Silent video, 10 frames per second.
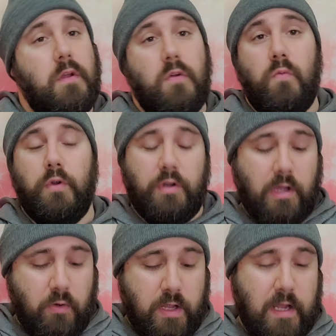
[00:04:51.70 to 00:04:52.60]
we're going to
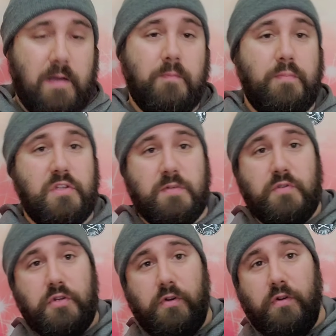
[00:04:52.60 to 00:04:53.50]
go ahead and put some
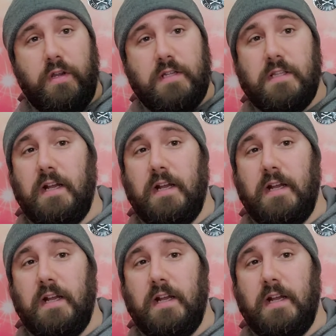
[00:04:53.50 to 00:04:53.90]
sugar in this.